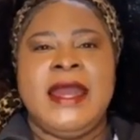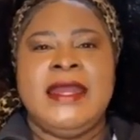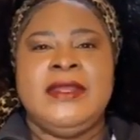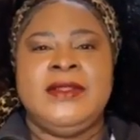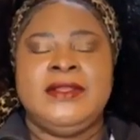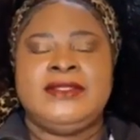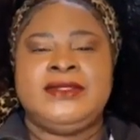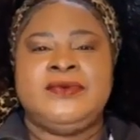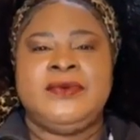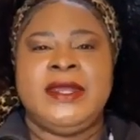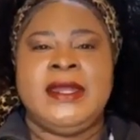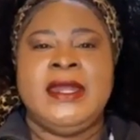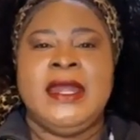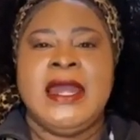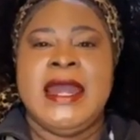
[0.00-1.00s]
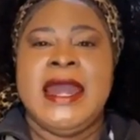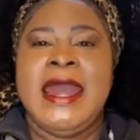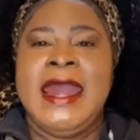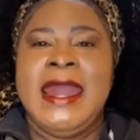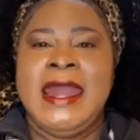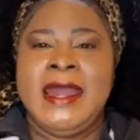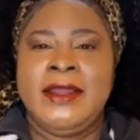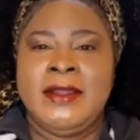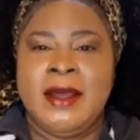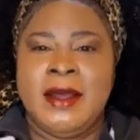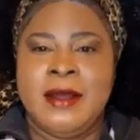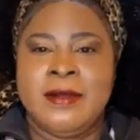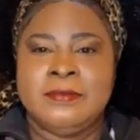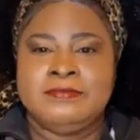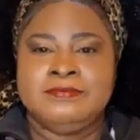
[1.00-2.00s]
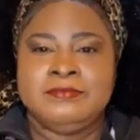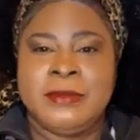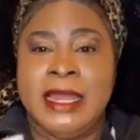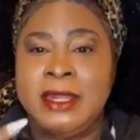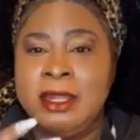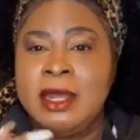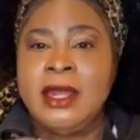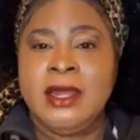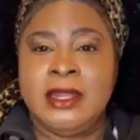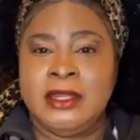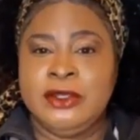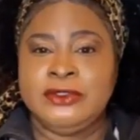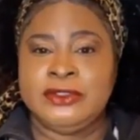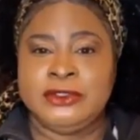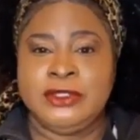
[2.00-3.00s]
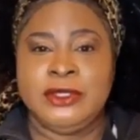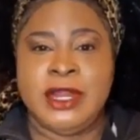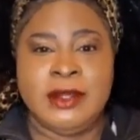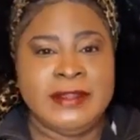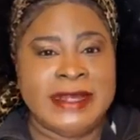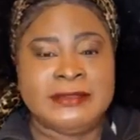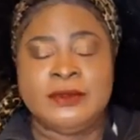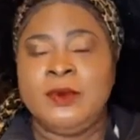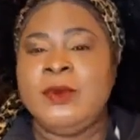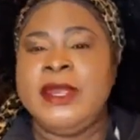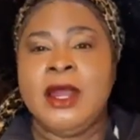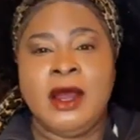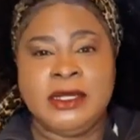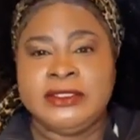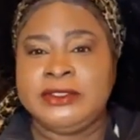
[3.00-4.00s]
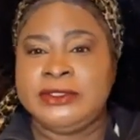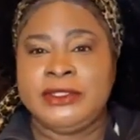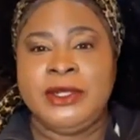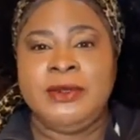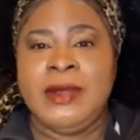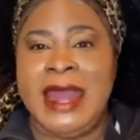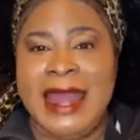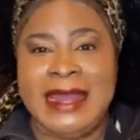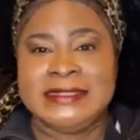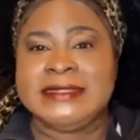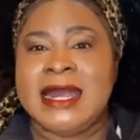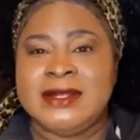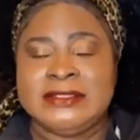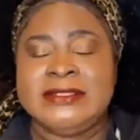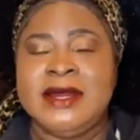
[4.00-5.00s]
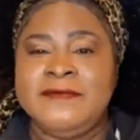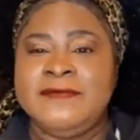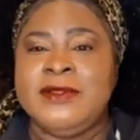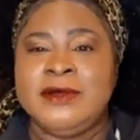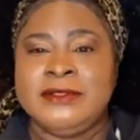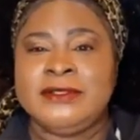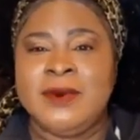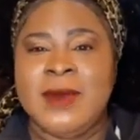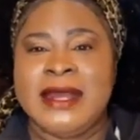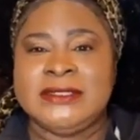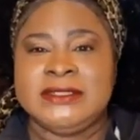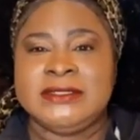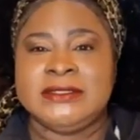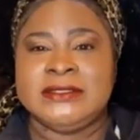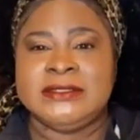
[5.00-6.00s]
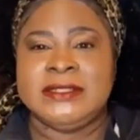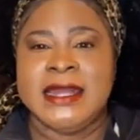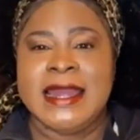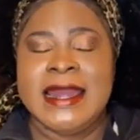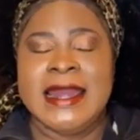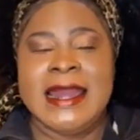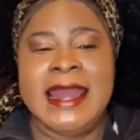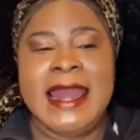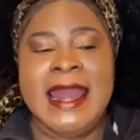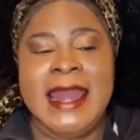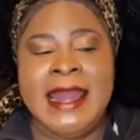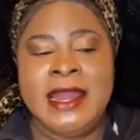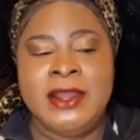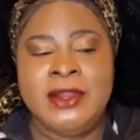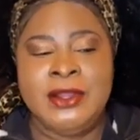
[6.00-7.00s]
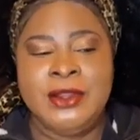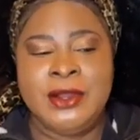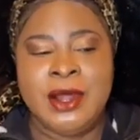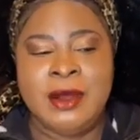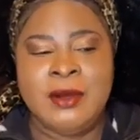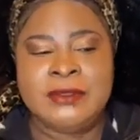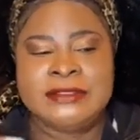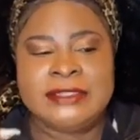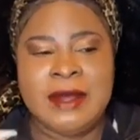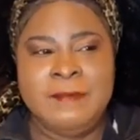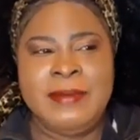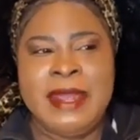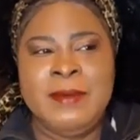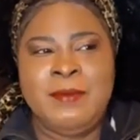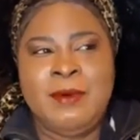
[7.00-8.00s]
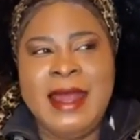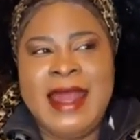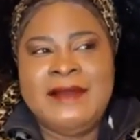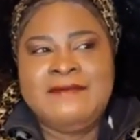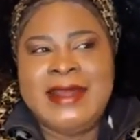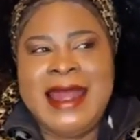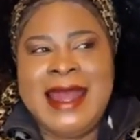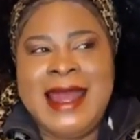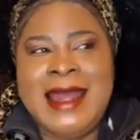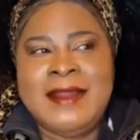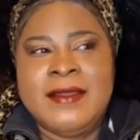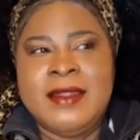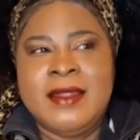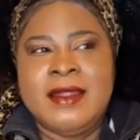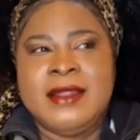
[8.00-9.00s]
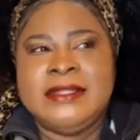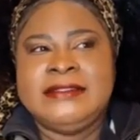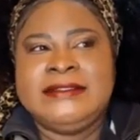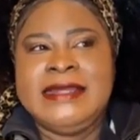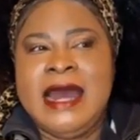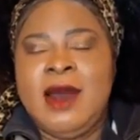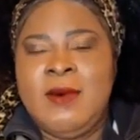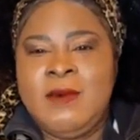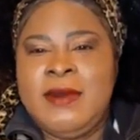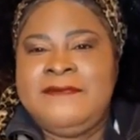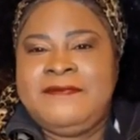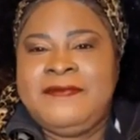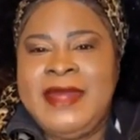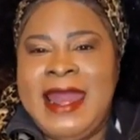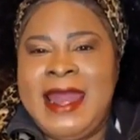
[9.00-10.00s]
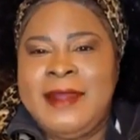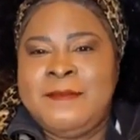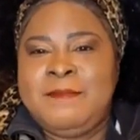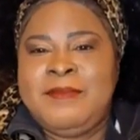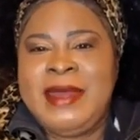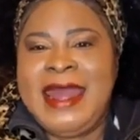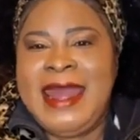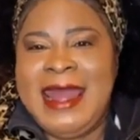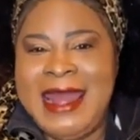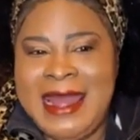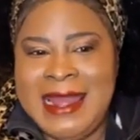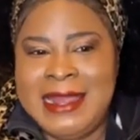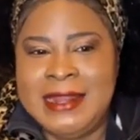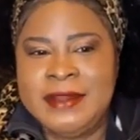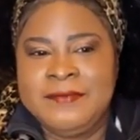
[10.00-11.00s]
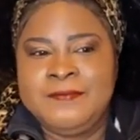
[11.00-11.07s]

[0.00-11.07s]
Cherie. And good. You know, that's what we all should do. Ask ourselves those questions. And, some people have not dealt with that pain